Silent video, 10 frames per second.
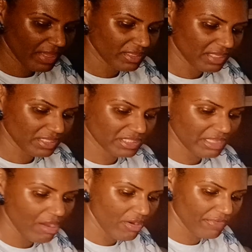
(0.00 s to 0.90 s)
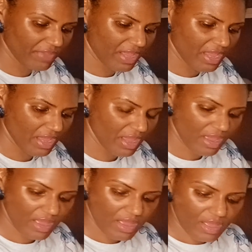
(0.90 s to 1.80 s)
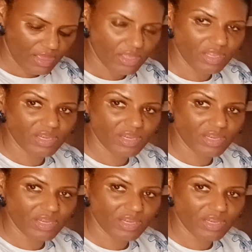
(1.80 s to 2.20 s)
they, they start off here, you